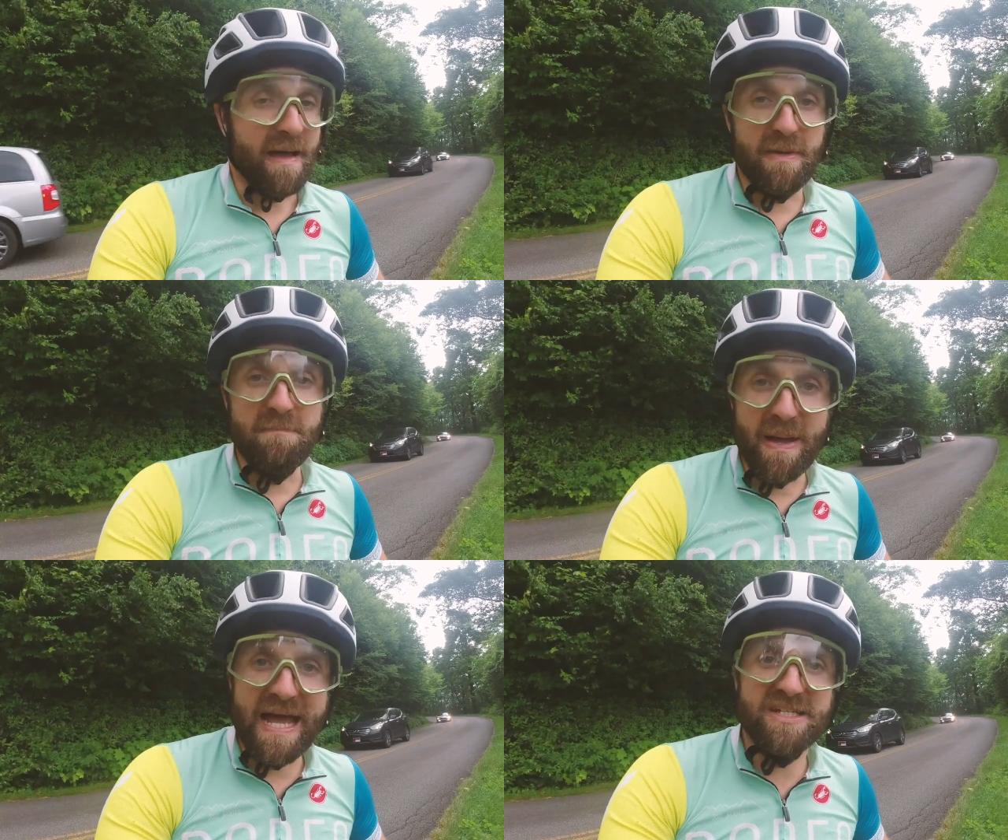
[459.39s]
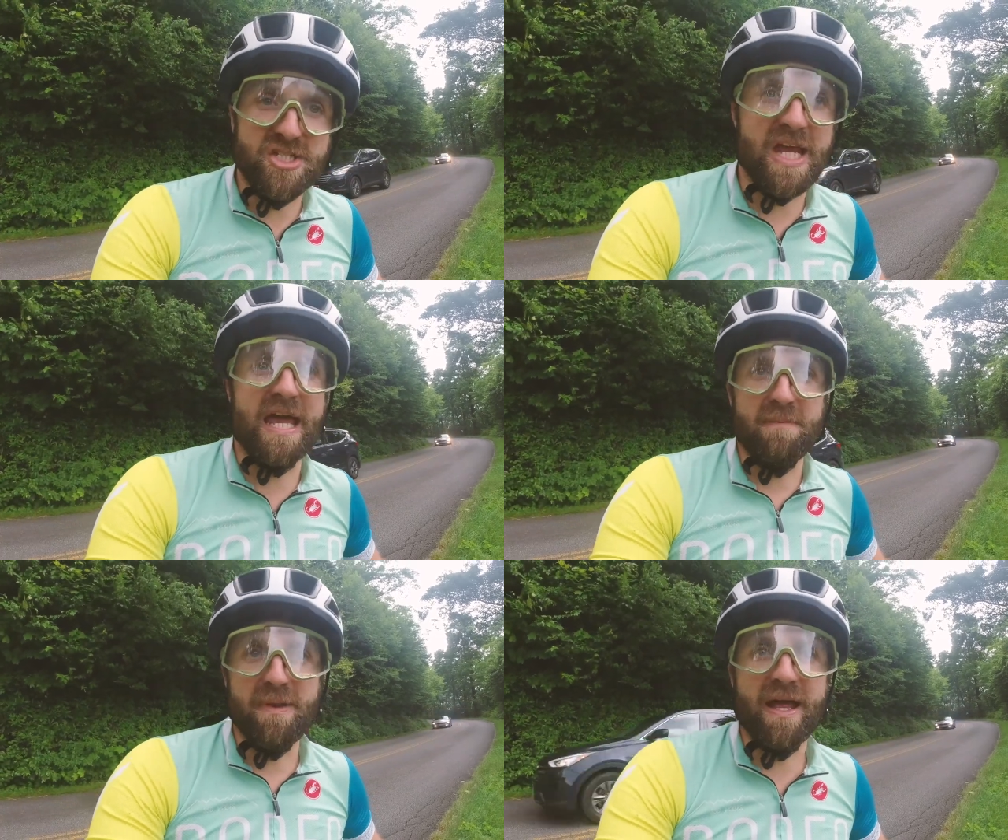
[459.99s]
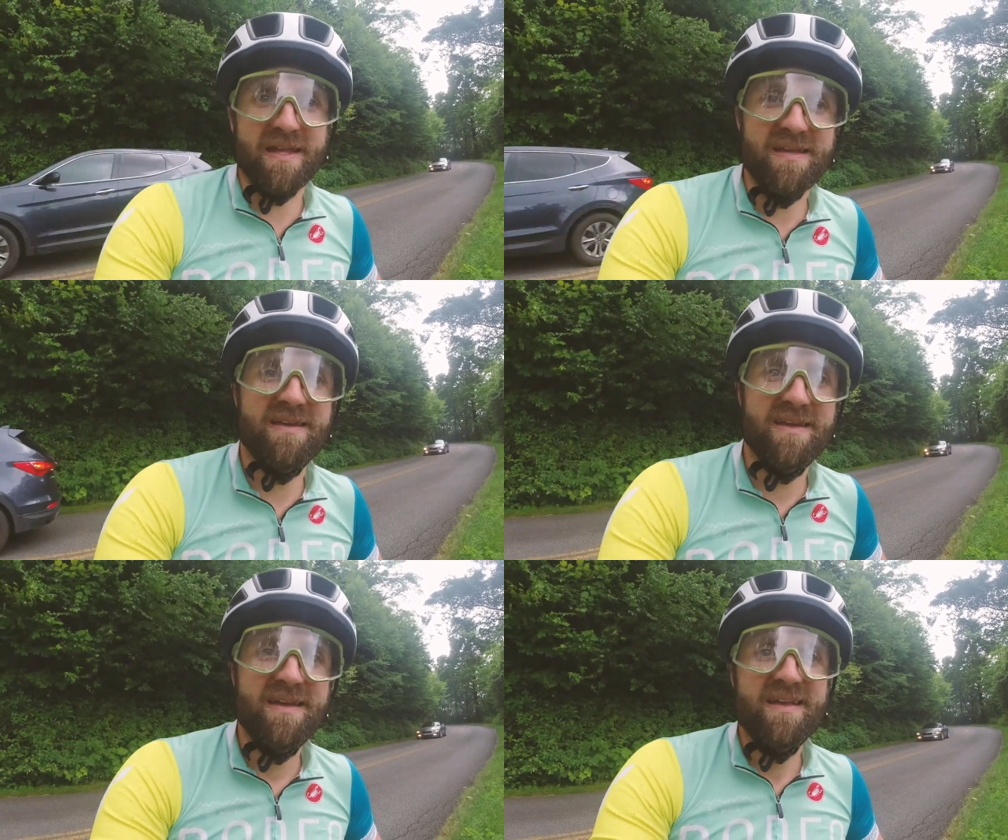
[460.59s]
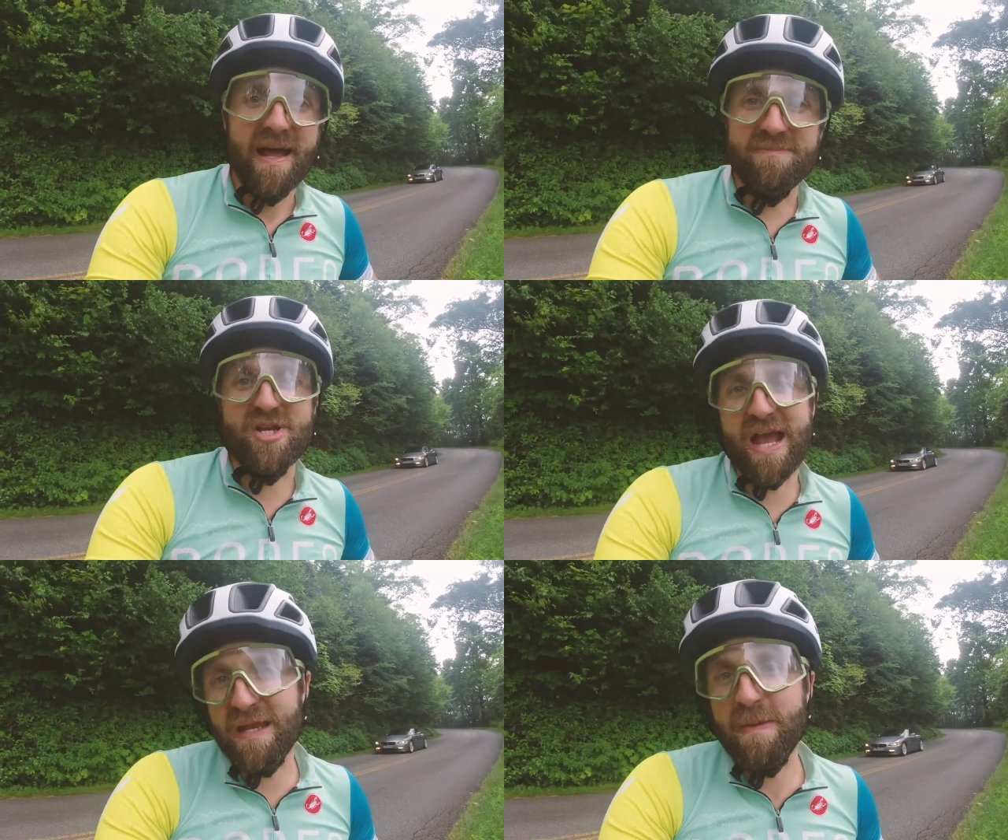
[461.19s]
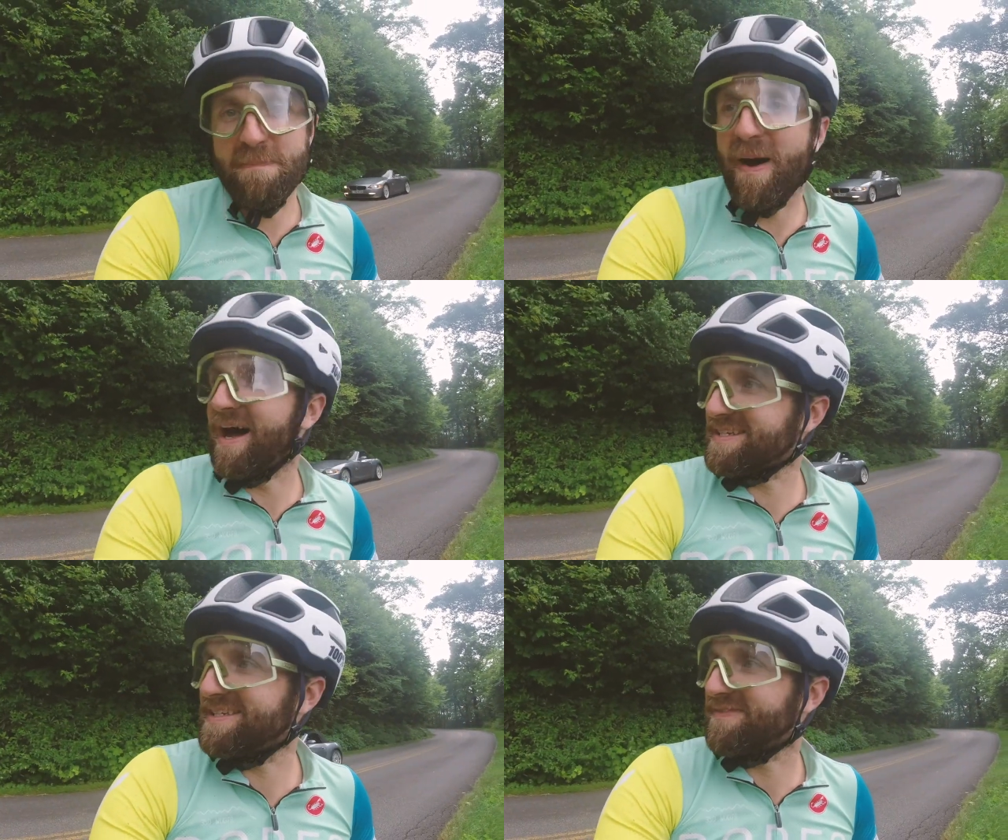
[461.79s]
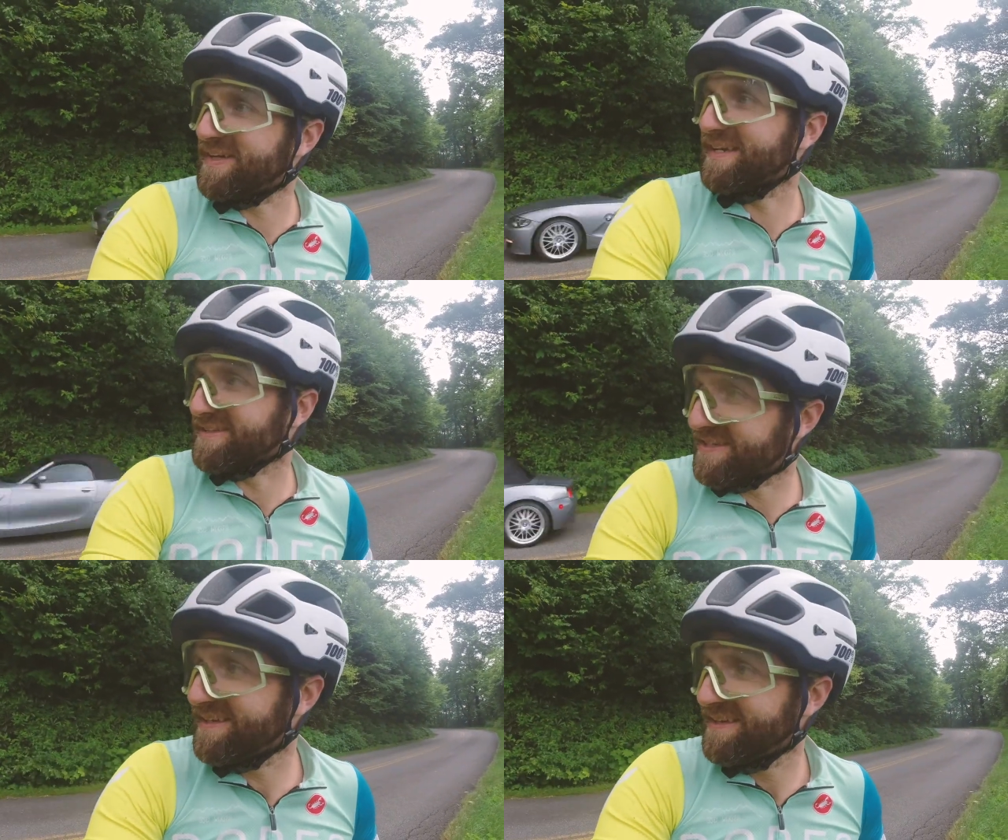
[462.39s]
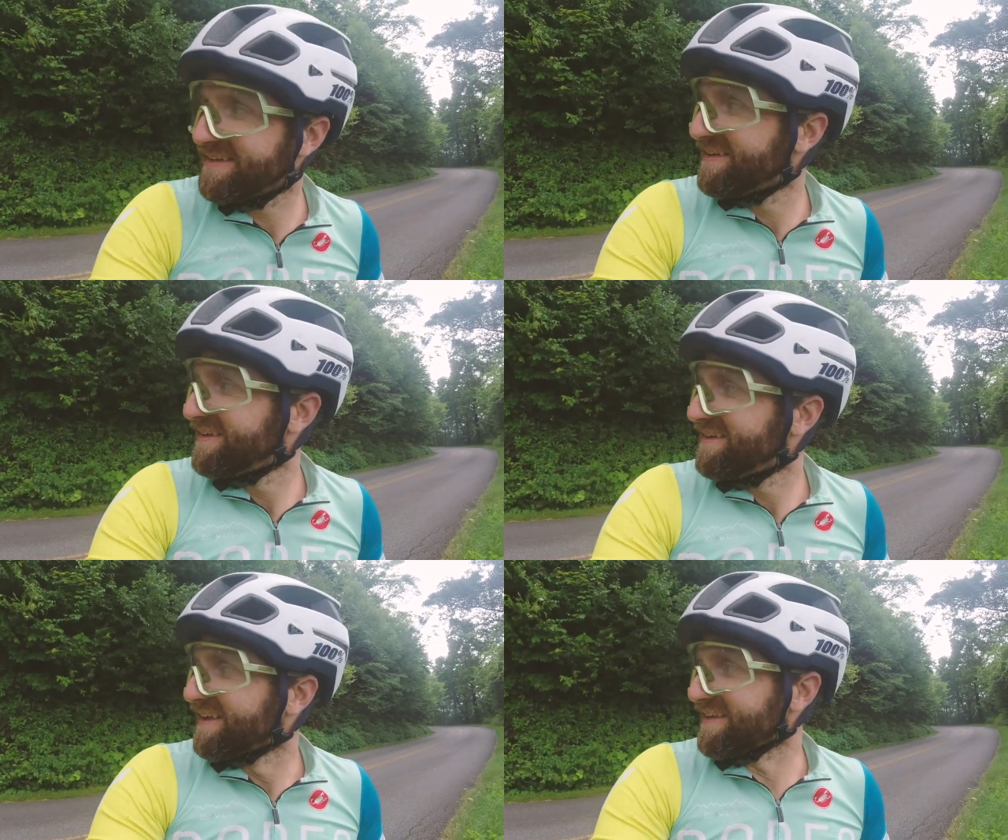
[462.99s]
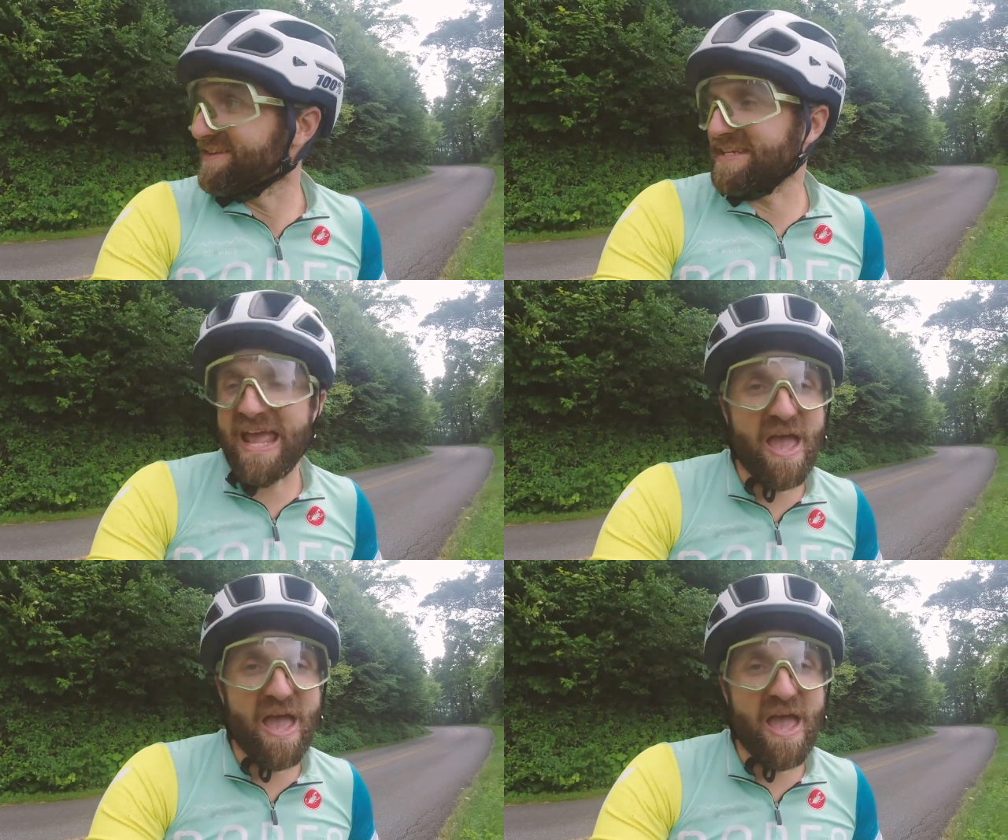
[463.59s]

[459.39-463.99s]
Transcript: I'm in bad shape. Like I'm trying to be positive because it doesn't